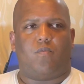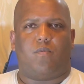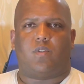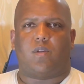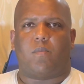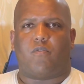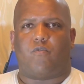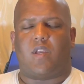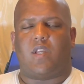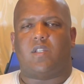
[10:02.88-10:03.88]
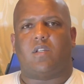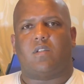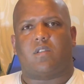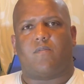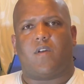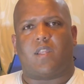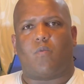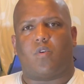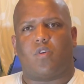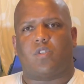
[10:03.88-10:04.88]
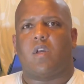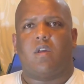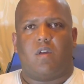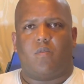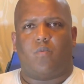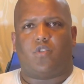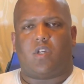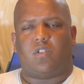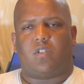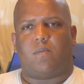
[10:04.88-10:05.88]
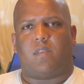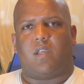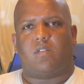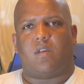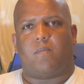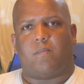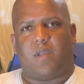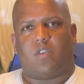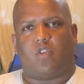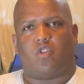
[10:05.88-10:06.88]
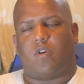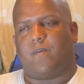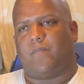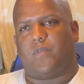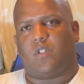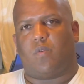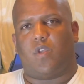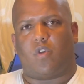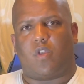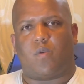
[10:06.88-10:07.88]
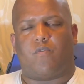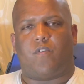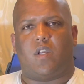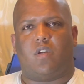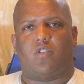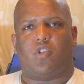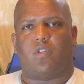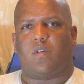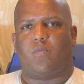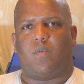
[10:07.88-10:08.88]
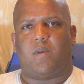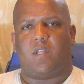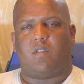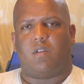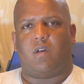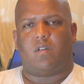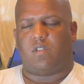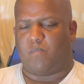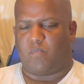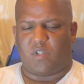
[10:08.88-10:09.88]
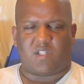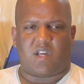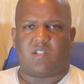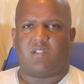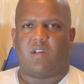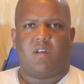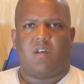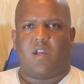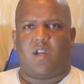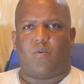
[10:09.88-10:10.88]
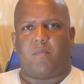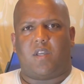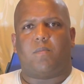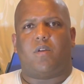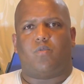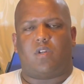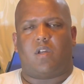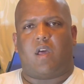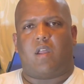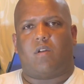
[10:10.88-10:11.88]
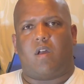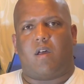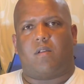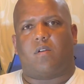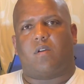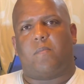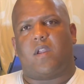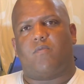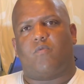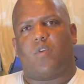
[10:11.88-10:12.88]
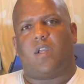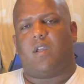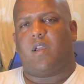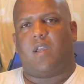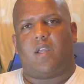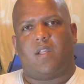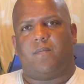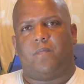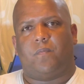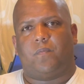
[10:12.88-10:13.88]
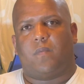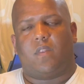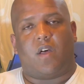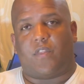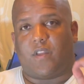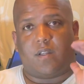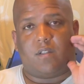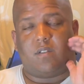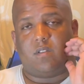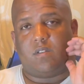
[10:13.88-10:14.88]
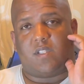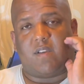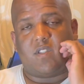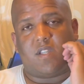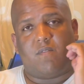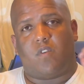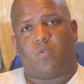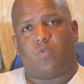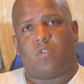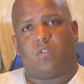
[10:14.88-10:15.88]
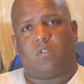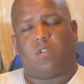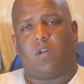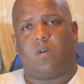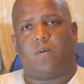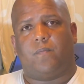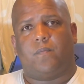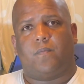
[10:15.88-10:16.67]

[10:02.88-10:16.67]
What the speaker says: some of the phrasing, stuff like that, words, we'll change some things up and make the shirt. So we thought they were funny, good shirts, and we made simple designs, and we made them, and it was at a competitive rate, and nothing, 17 views. So